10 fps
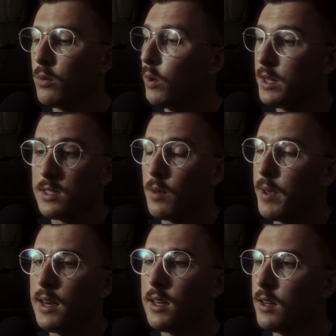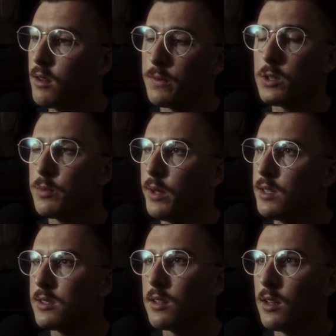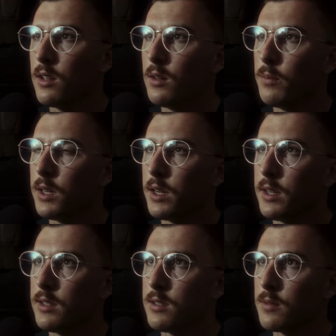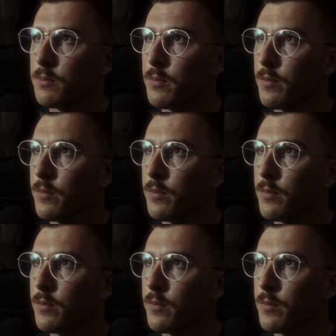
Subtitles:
was abandoned in the first place, because,